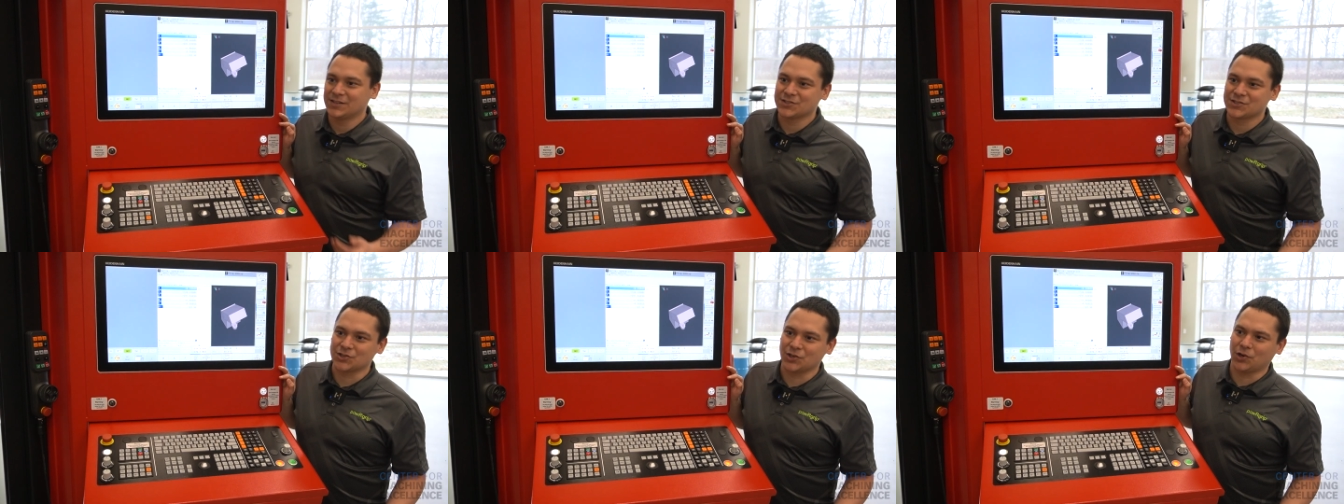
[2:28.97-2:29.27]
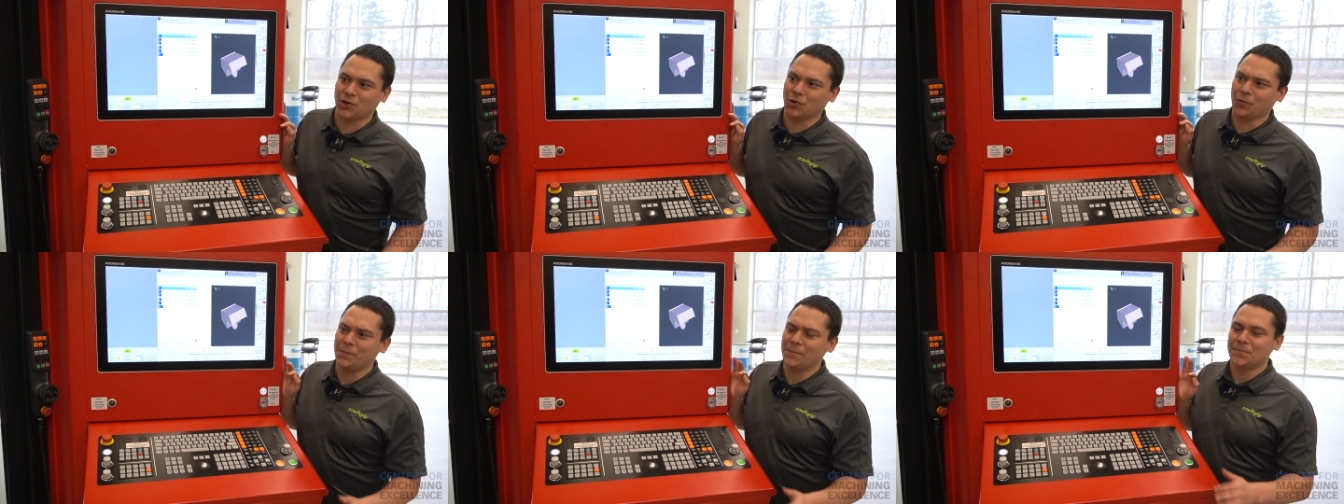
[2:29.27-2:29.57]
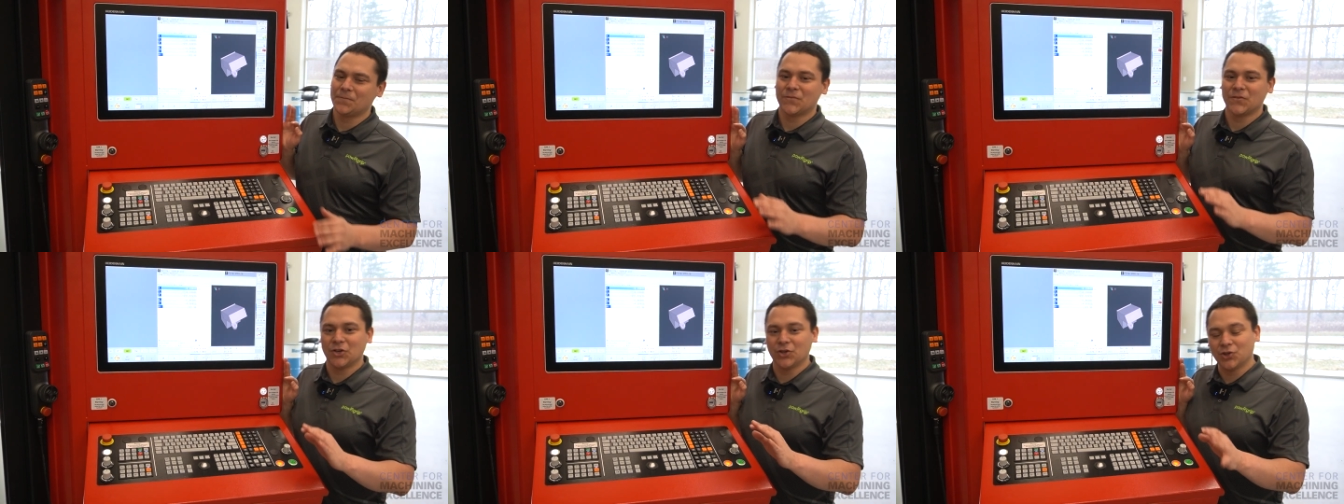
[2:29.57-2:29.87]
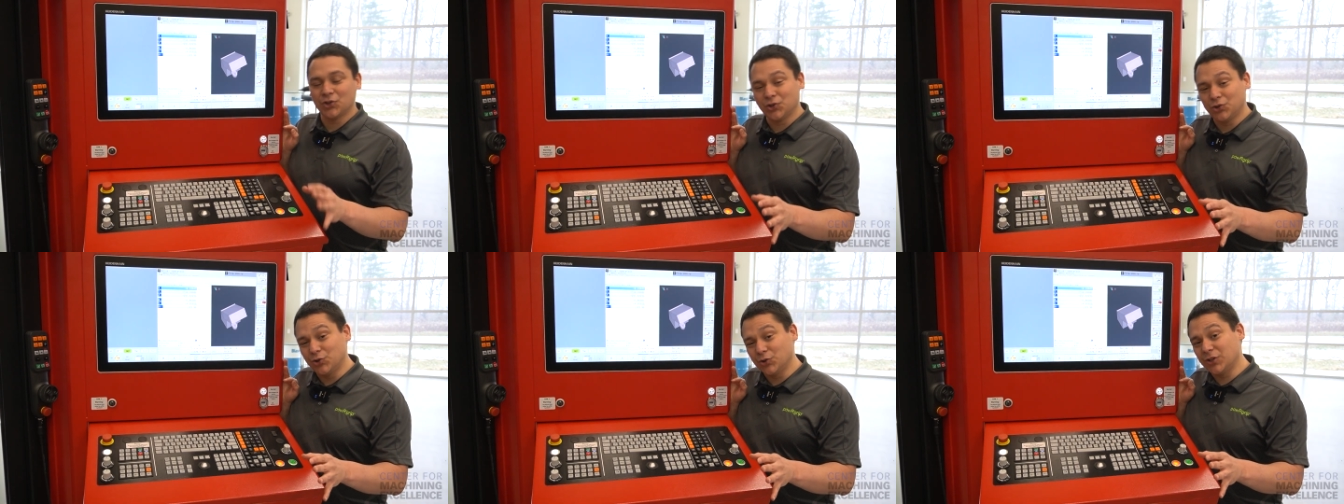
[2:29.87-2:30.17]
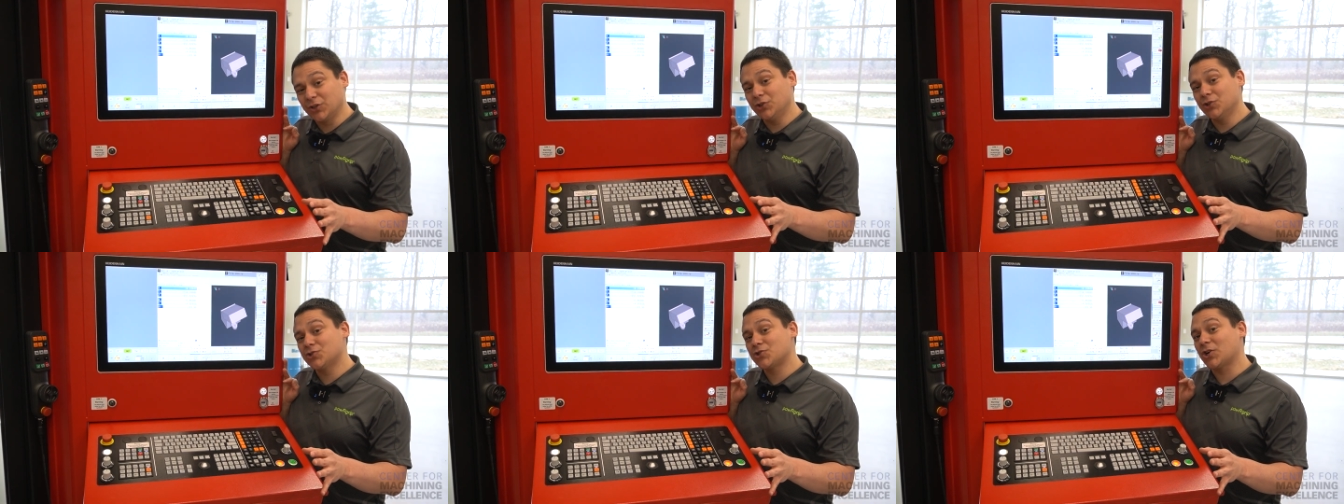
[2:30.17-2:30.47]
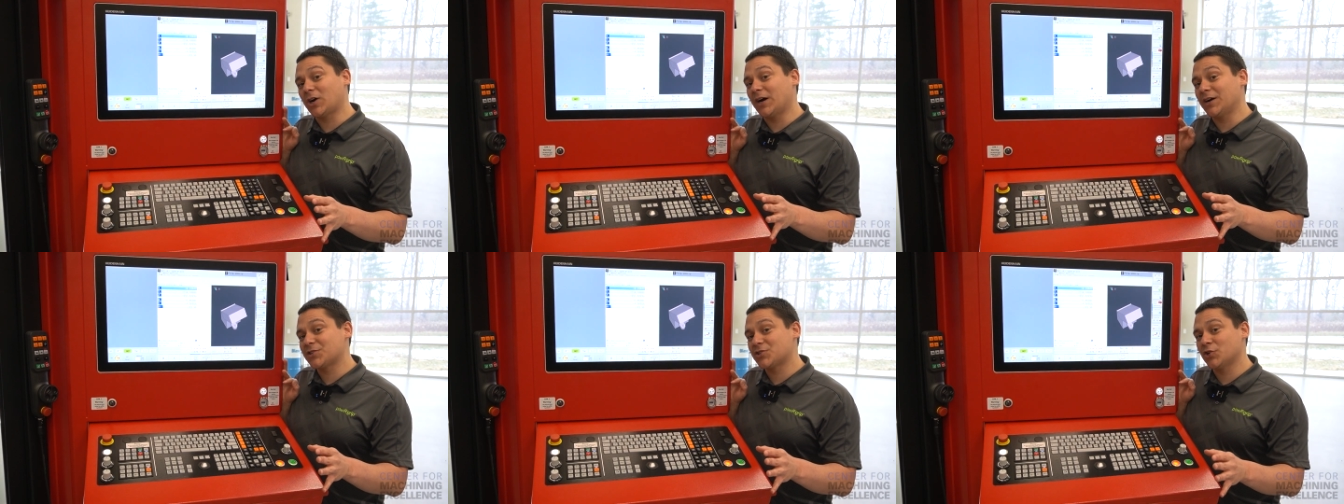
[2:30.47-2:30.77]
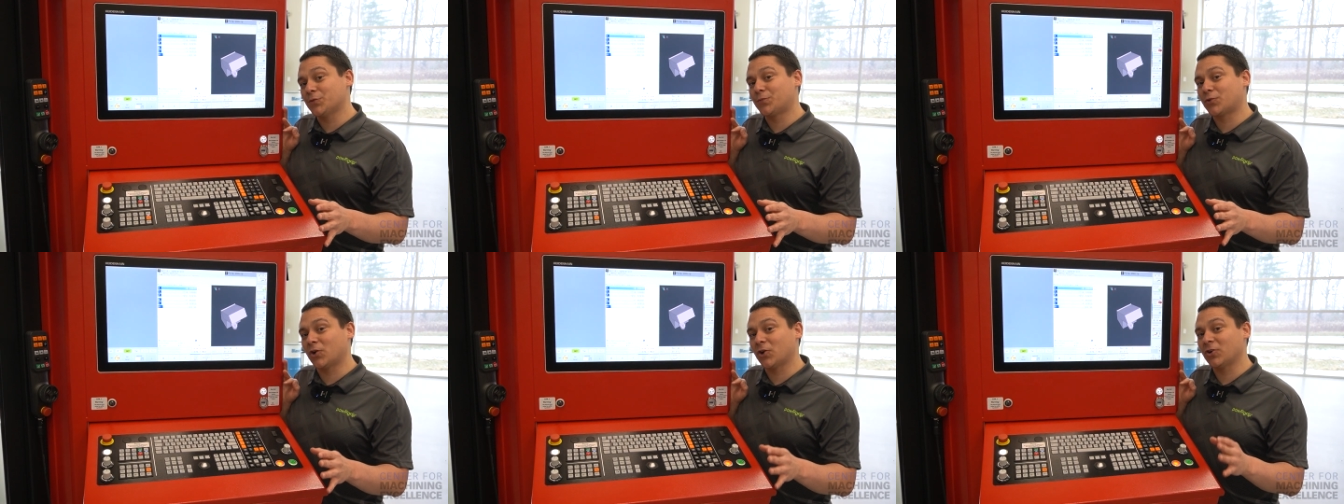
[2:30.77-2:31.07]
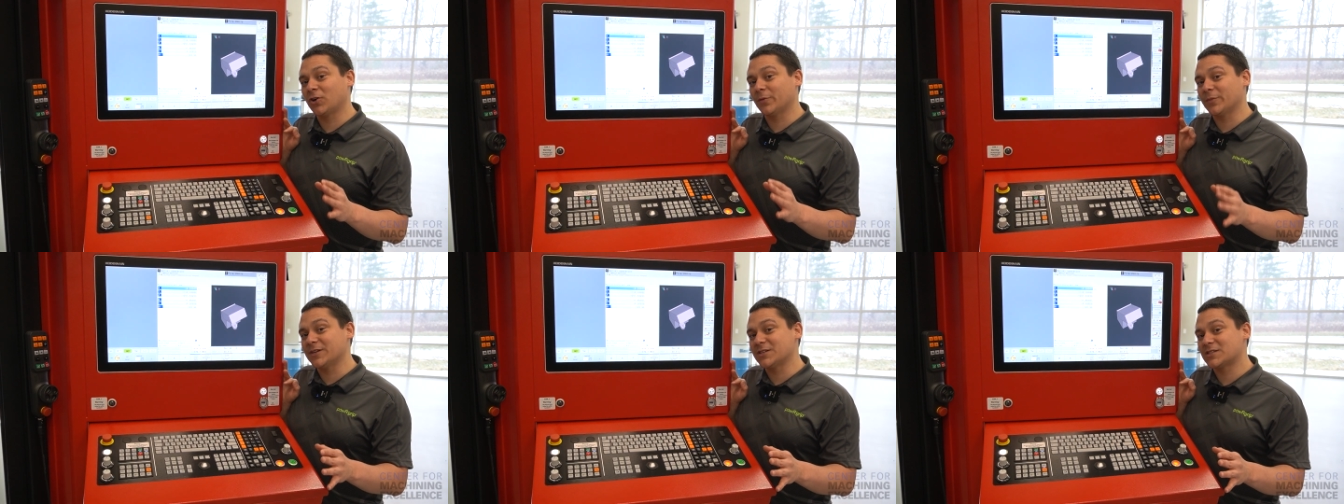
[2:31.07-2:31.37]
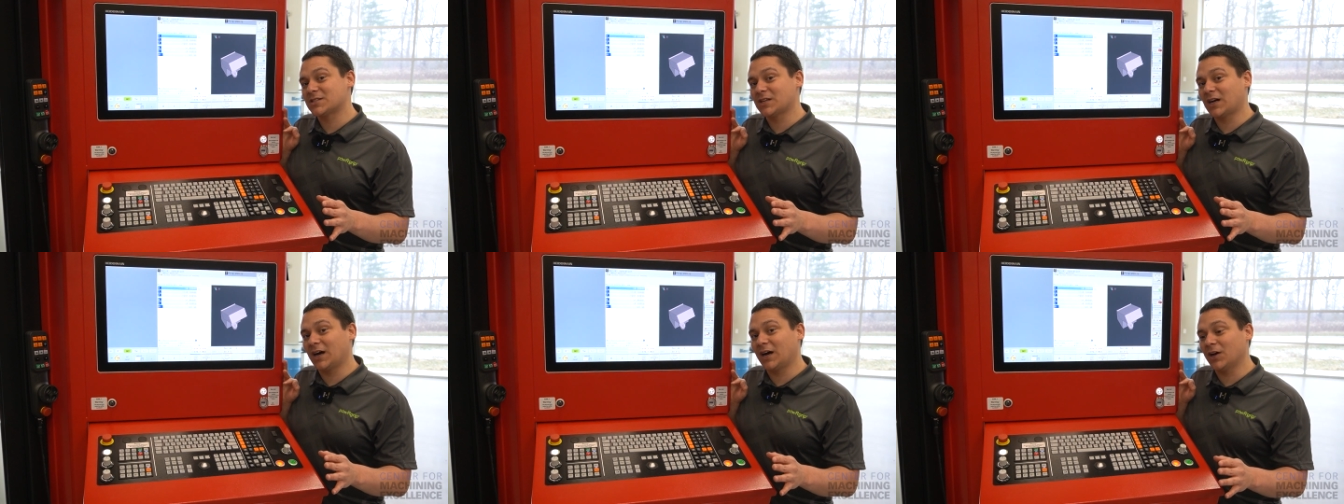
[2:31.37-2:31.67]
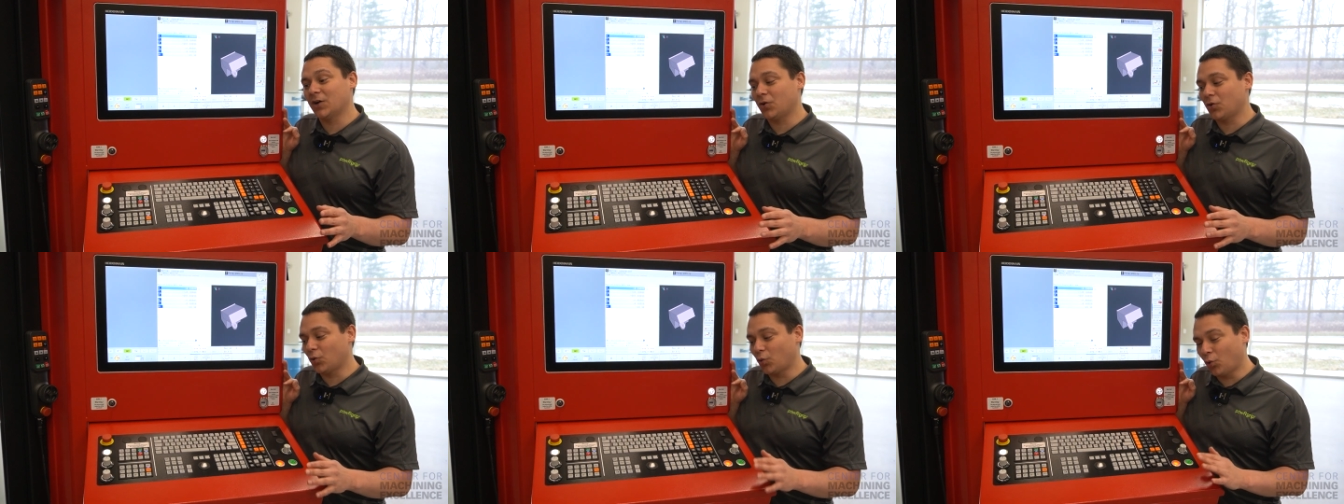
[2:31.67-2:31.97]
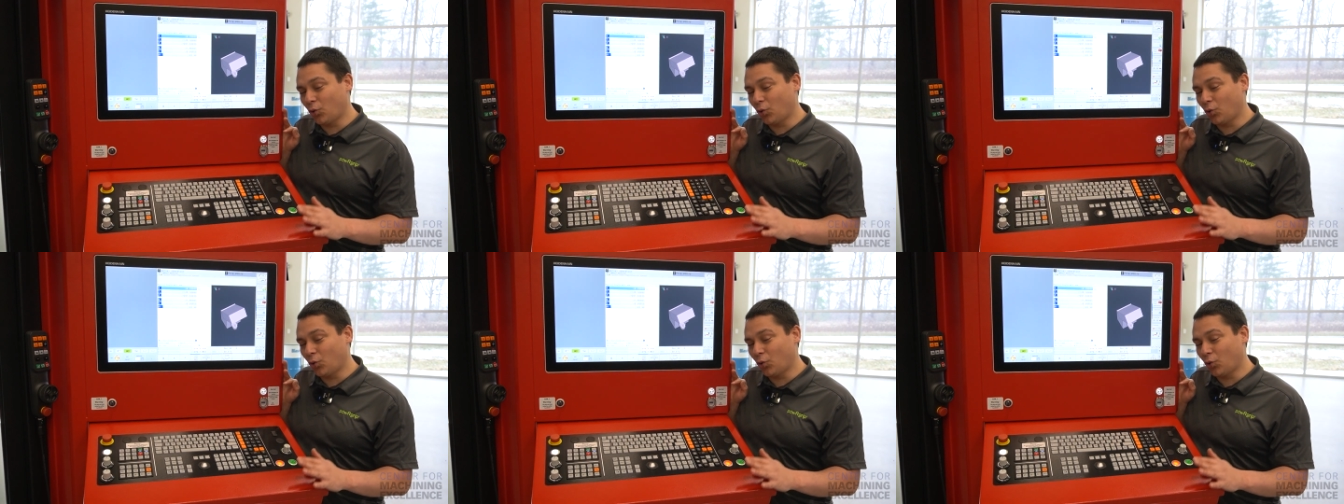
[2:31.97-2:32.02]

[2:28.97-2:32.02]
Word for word: So you can use your ISO programming style,